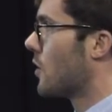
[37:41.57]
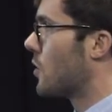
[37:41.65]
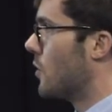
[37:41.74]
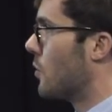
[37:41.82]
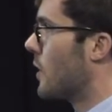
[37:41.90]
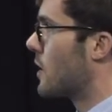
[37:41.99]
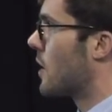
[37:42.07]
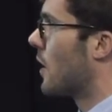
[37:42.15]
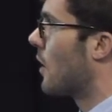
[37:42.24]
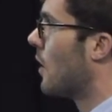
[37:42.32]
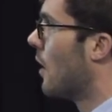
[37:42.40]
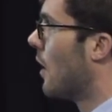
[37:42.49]
to
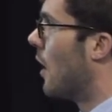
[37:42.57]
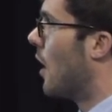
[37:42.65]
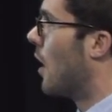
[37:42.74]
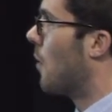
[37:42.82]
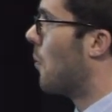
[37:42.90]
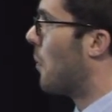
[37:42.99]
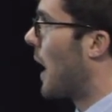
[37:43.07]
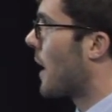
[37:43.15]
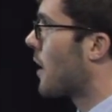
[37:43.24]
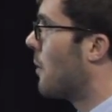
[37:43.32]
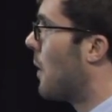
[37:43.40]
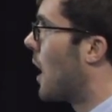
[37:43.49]
retail by
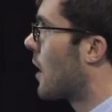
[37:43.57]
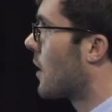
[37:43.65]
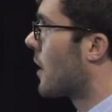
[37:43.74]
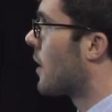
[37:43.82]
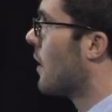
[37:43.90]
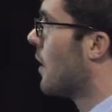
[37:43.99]
commodity.